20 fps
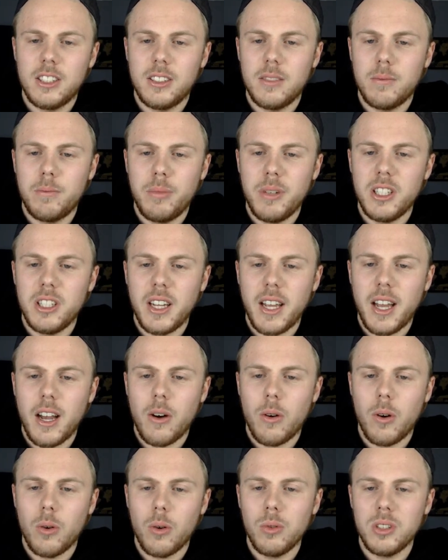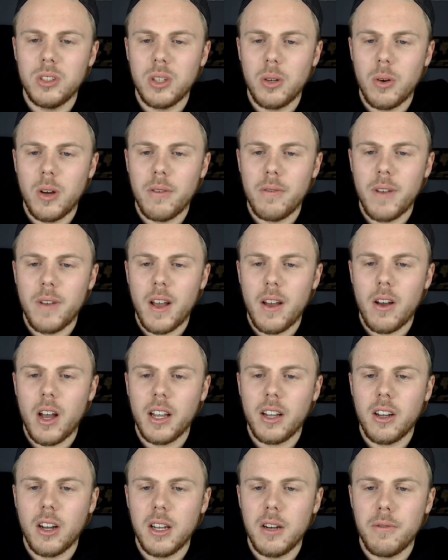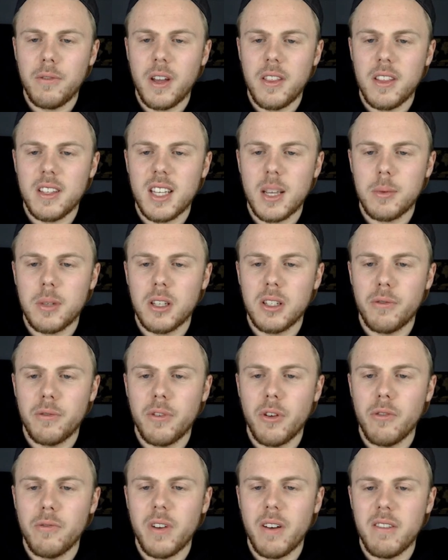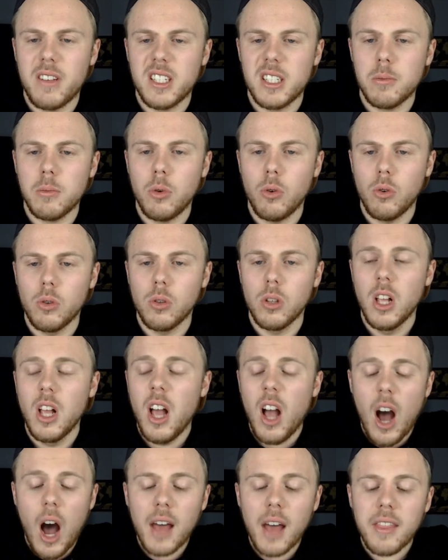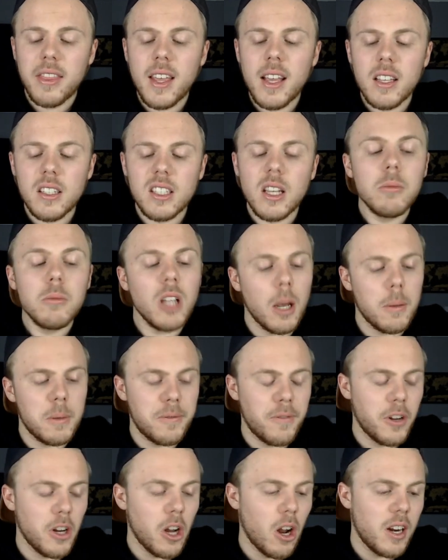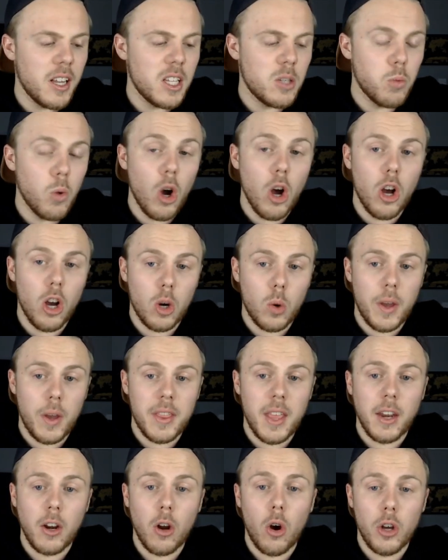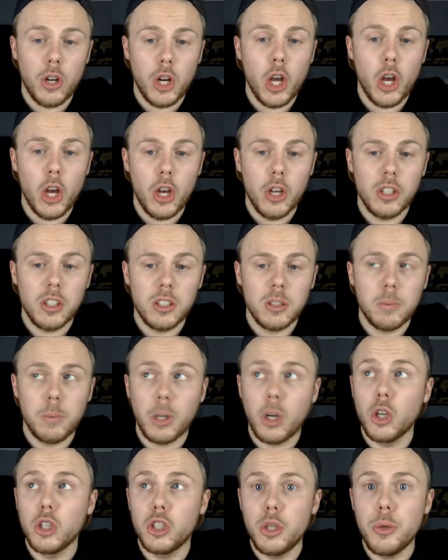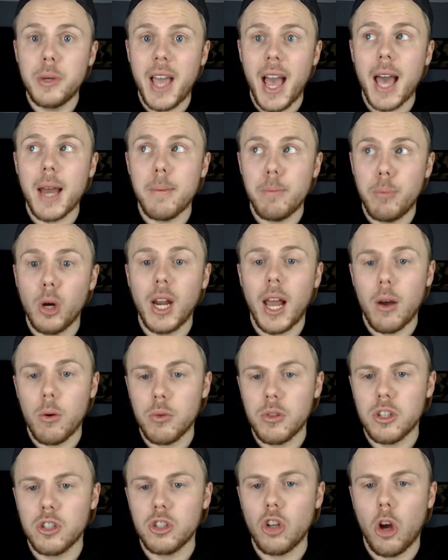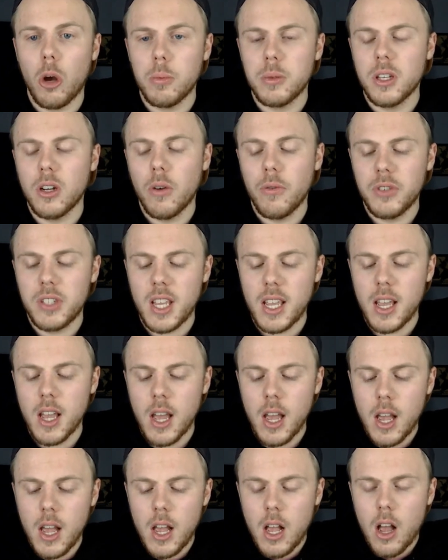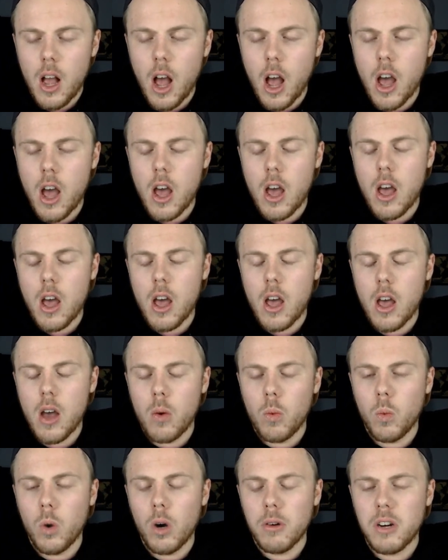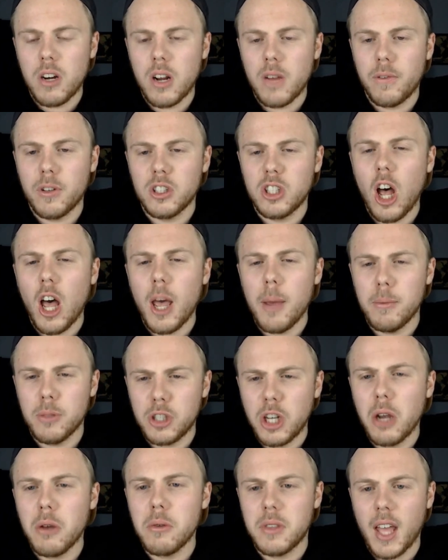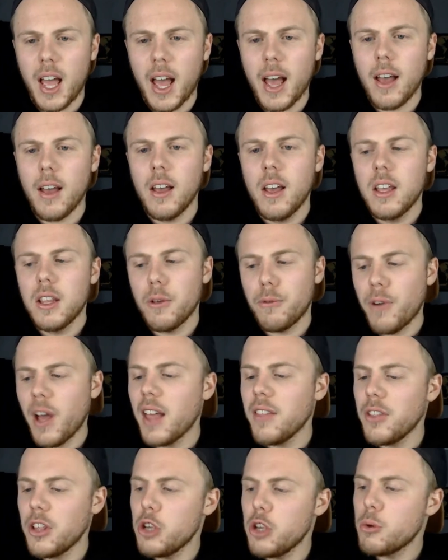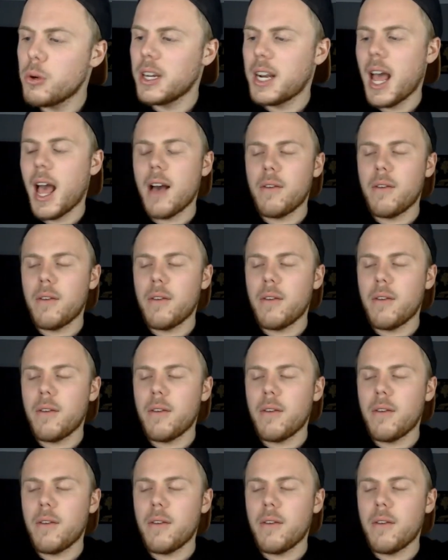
BJL, also I kind of found this episode to feel very small. I think sometimes finales work when they're not on Earth, because you can pull out all the stops, and obviously World Enough and Time showed that. The fact that you can have